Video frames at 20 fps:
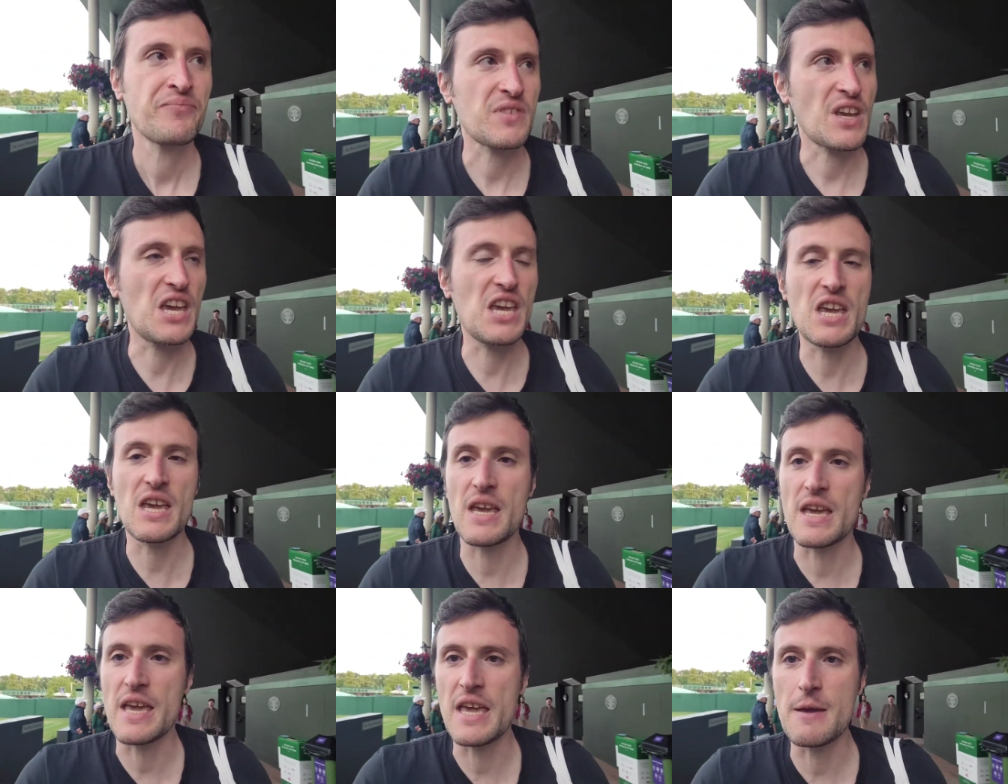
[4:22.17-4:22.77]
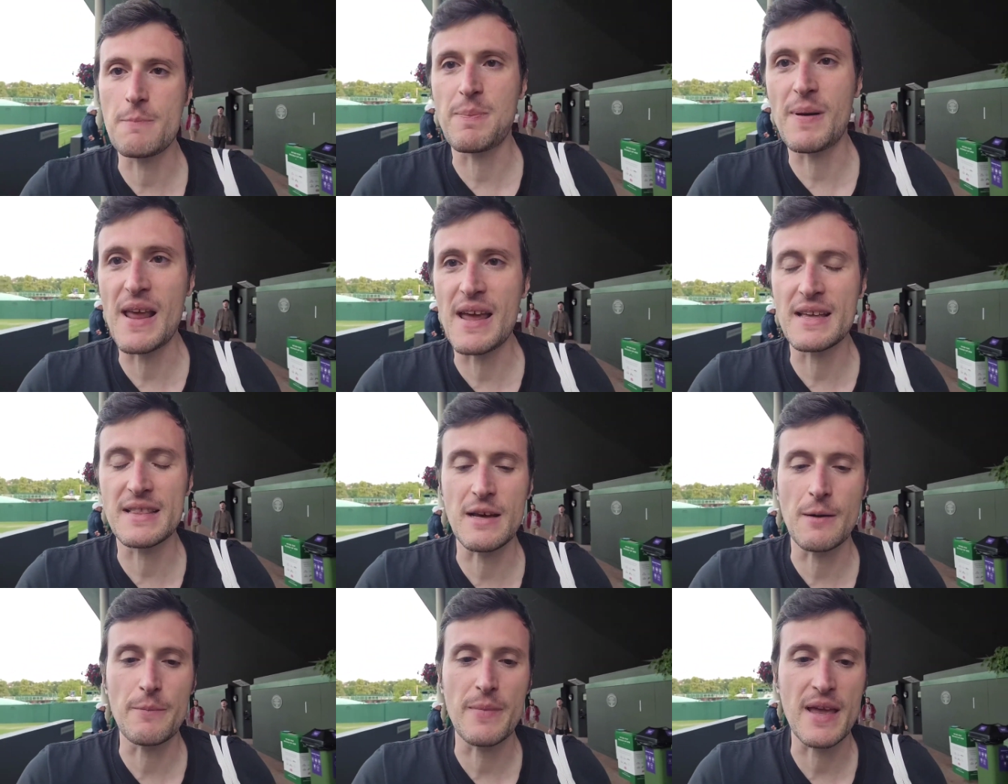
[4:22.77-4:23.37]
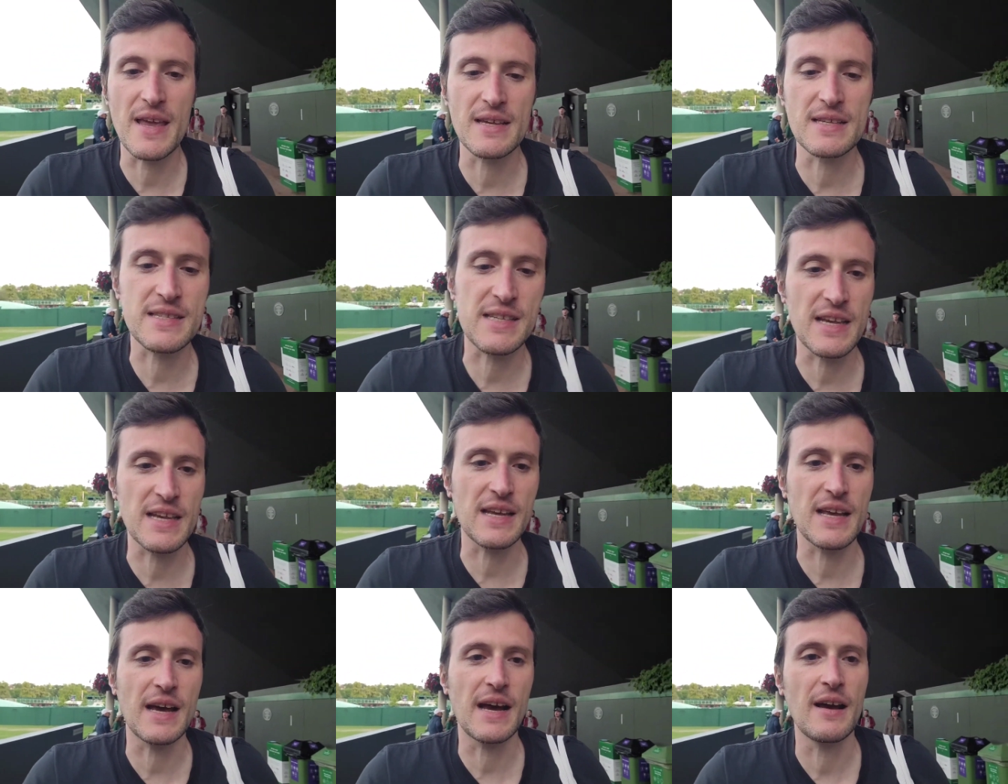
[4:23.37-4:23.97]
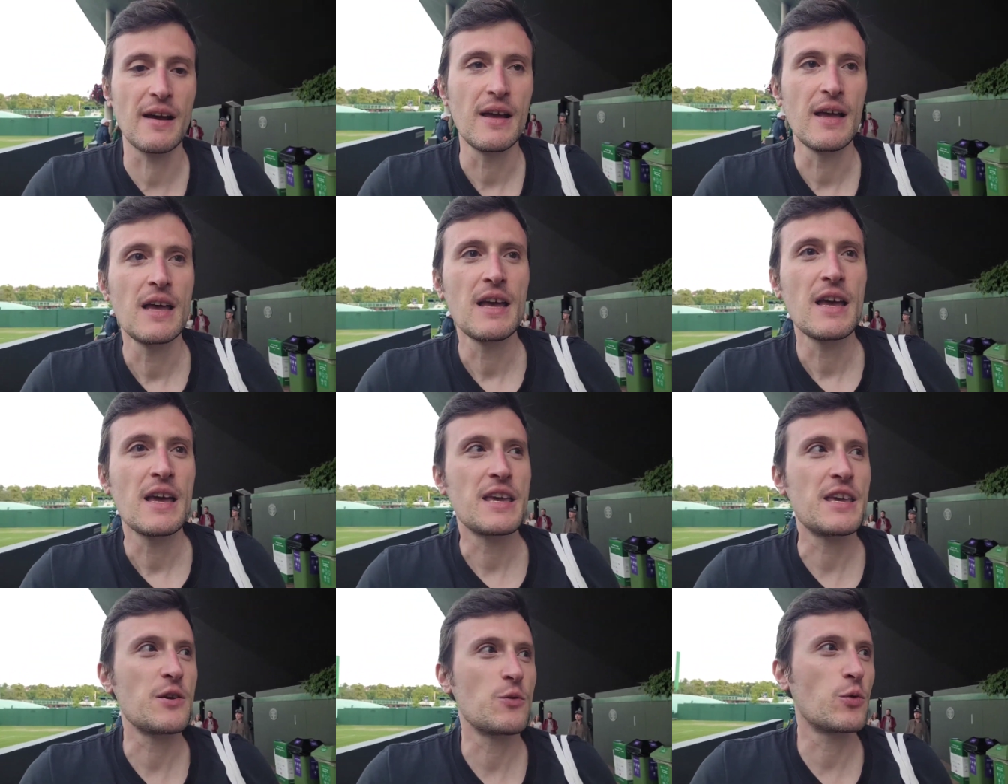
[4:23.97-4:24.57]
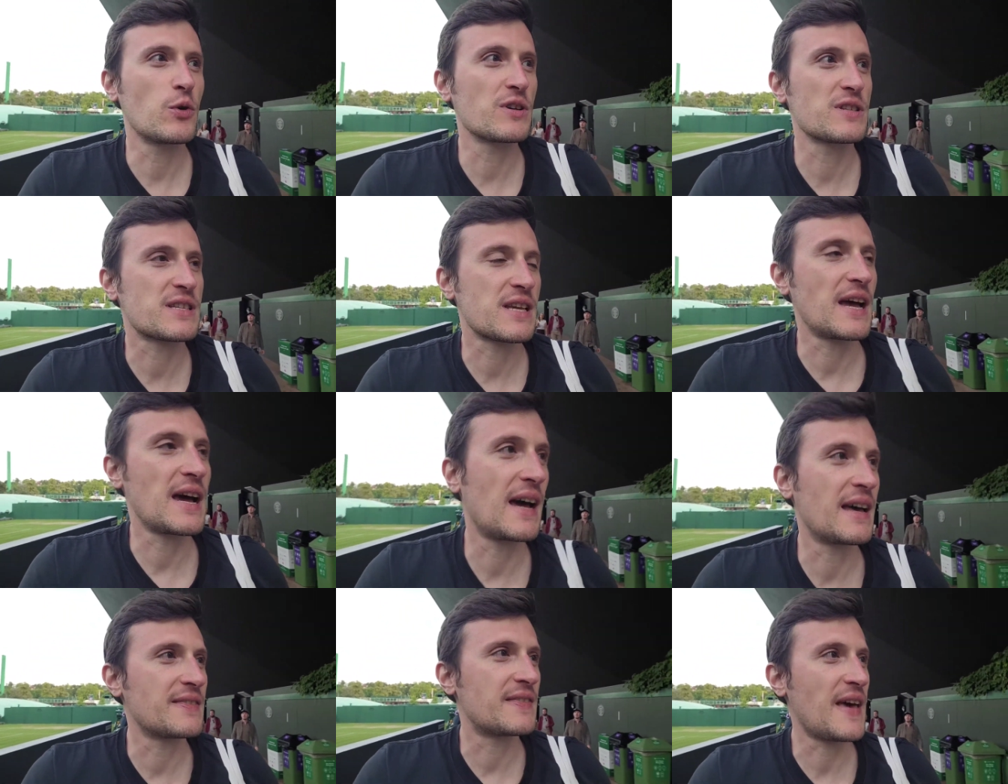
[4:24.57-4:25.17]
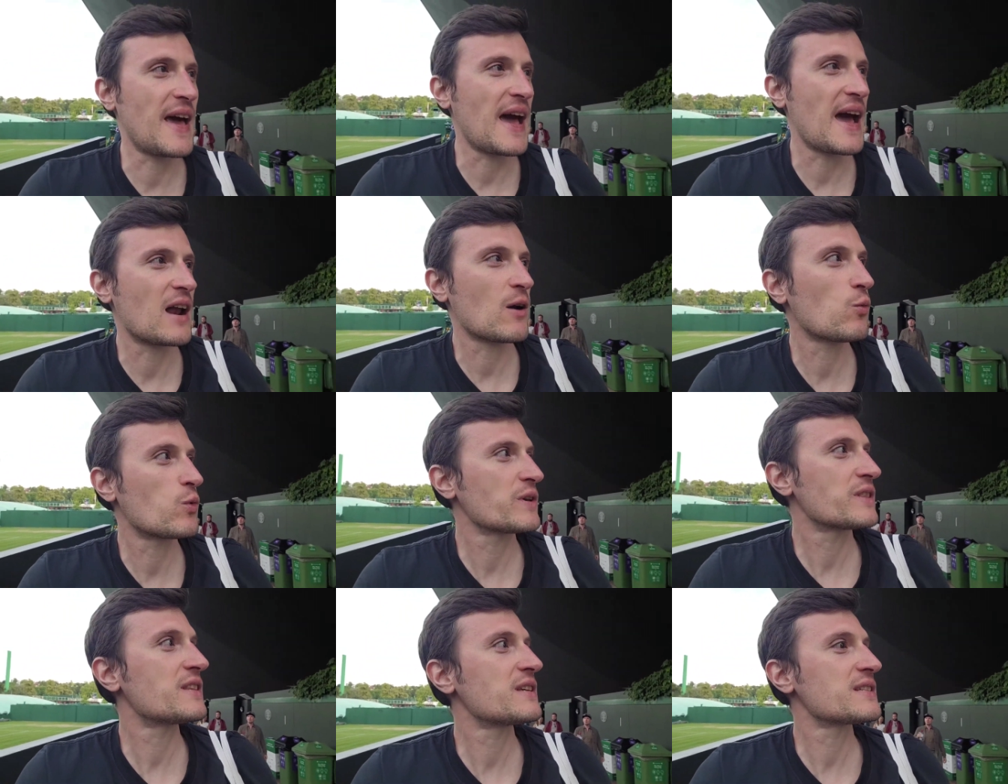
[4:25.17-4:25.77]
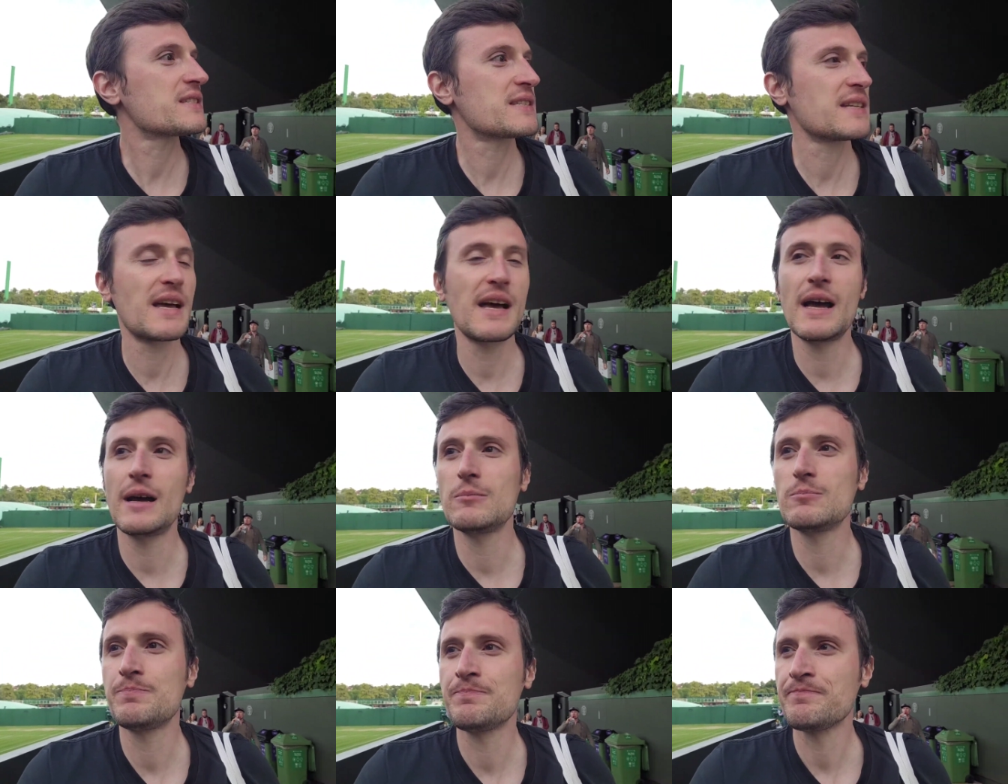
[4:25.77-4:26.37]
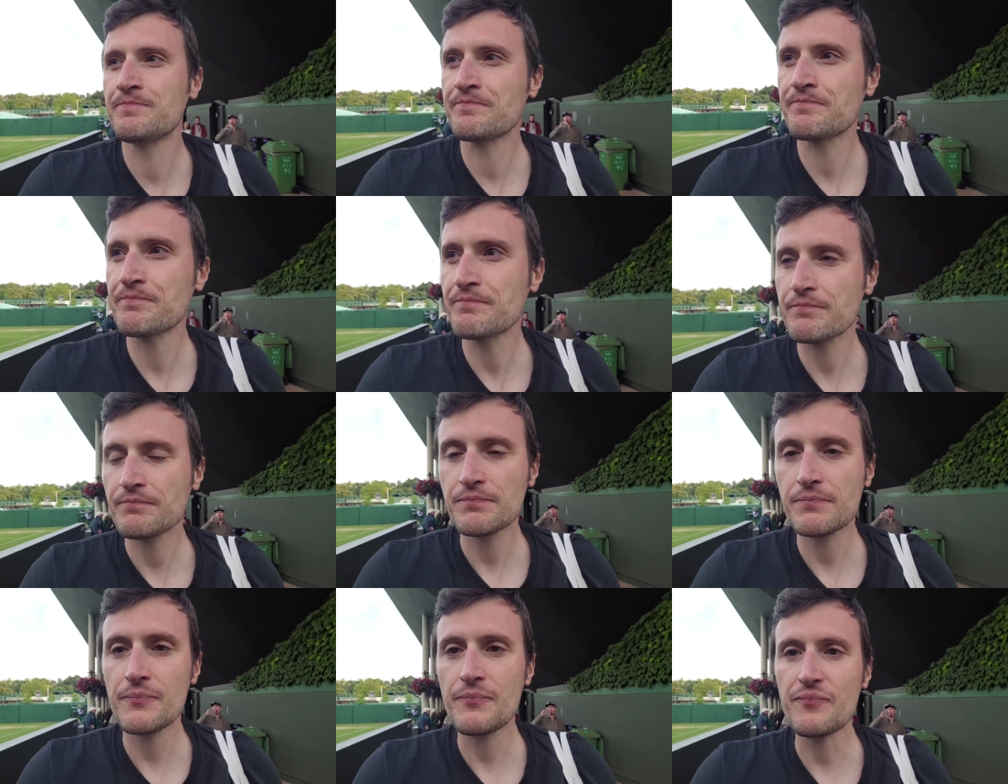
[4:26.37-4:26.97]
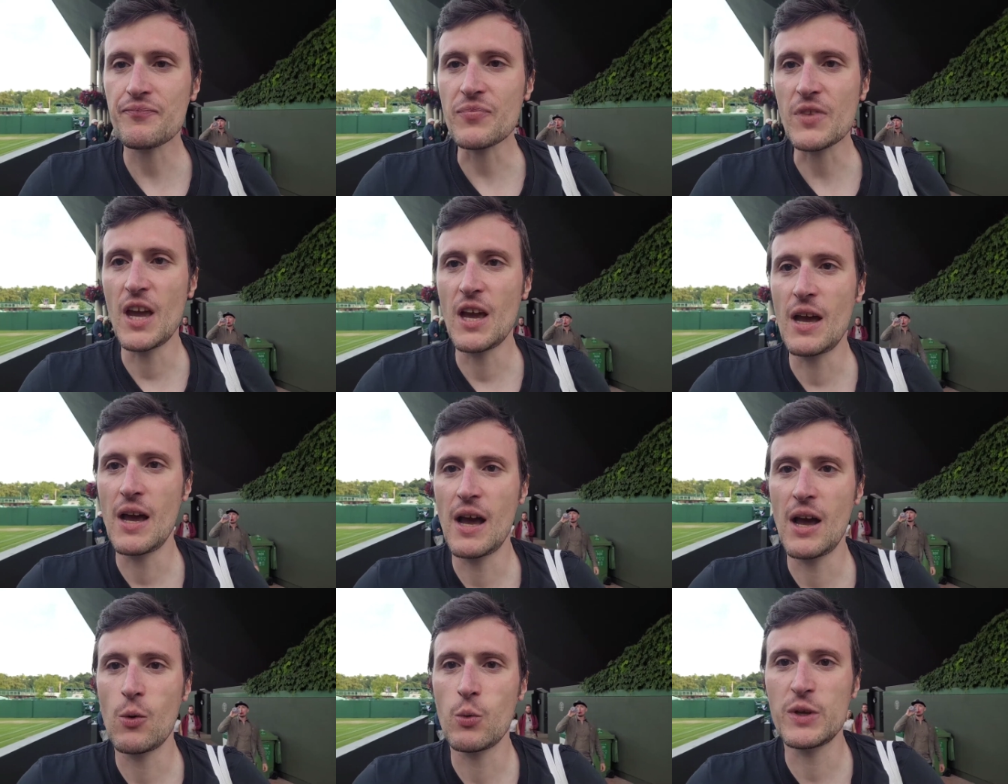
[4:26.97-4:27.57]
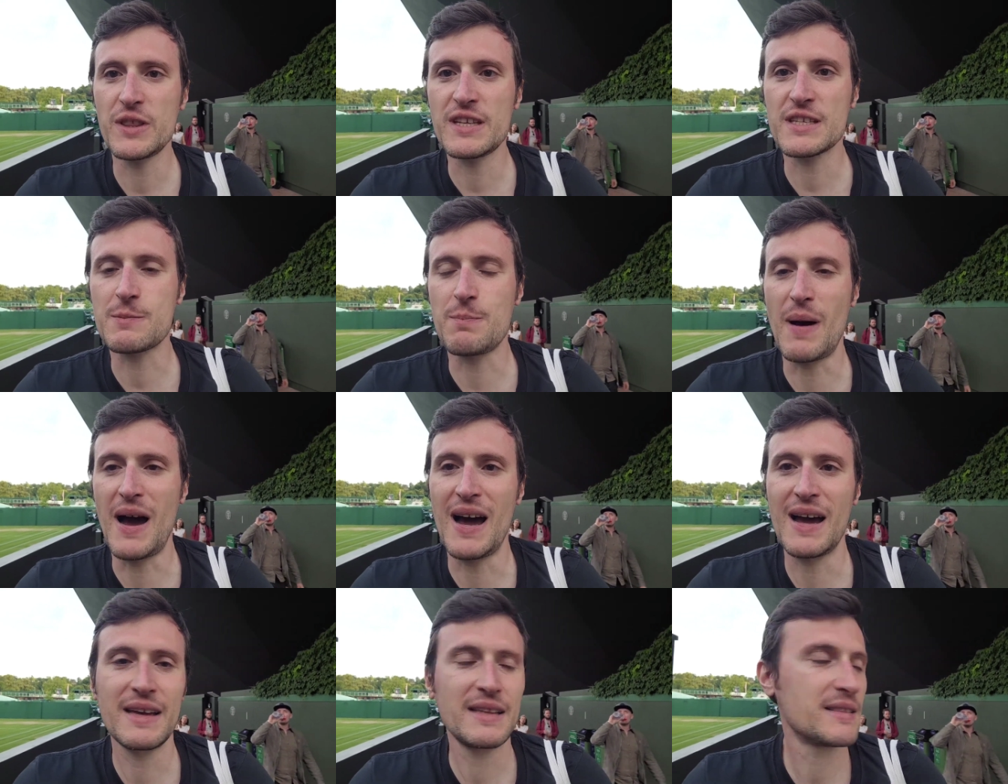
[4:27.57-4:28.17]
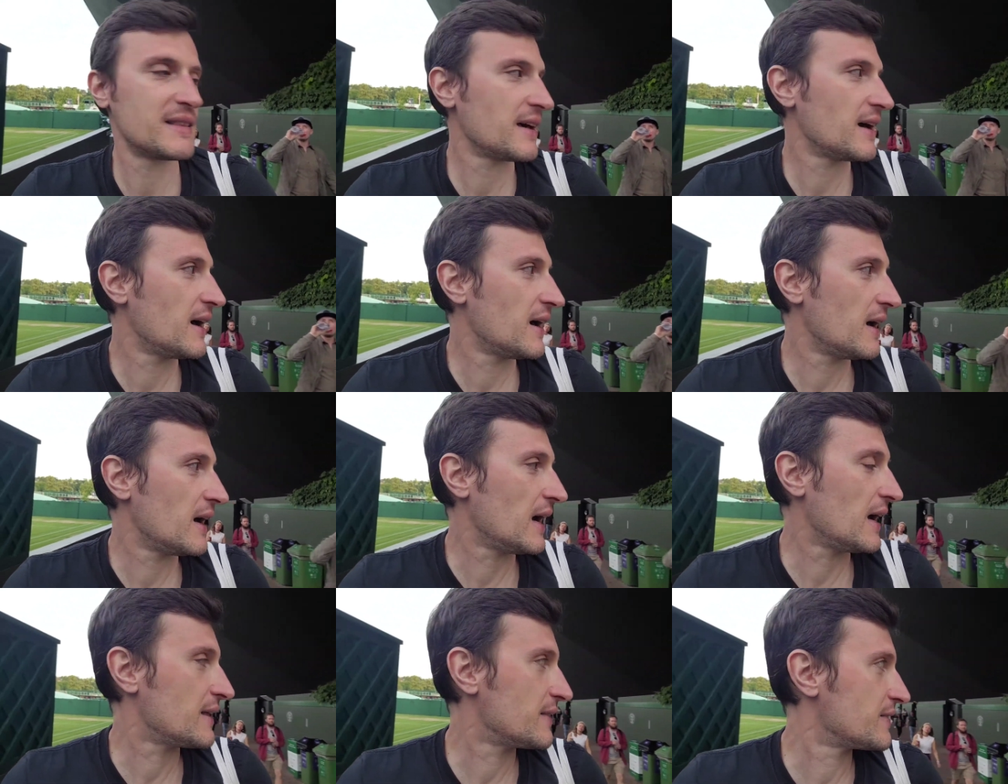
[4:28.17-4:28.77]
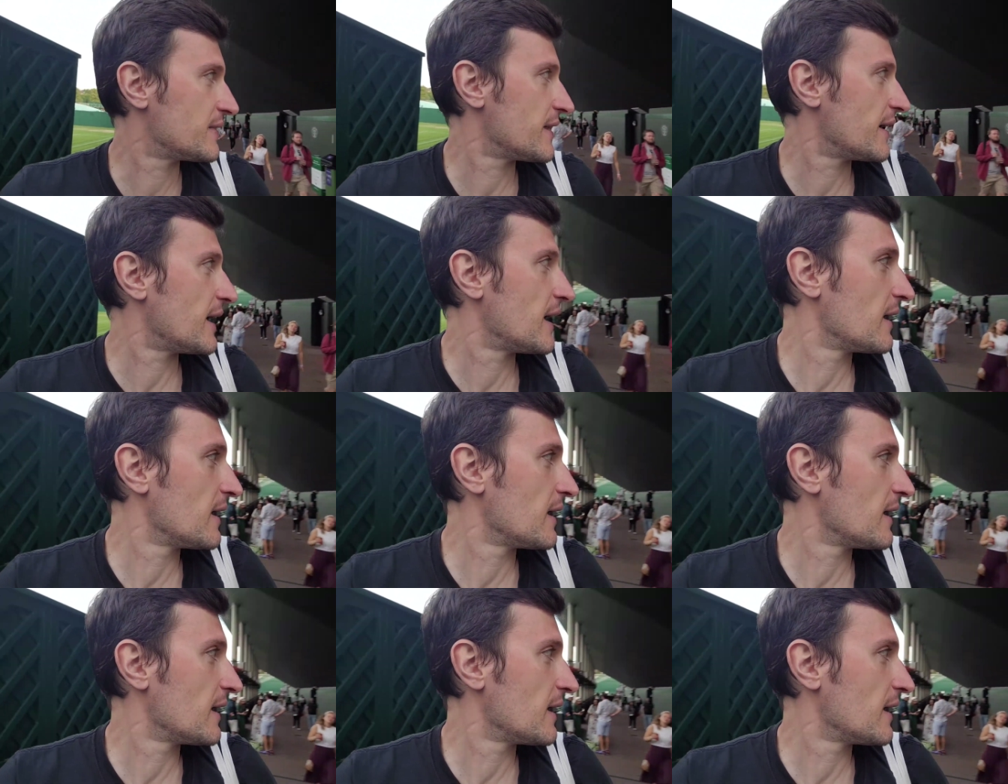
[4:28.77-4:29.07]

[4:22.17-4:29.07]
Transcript: He, he played amazing. Uh, he was uh, there with his um, uh, with his mind, and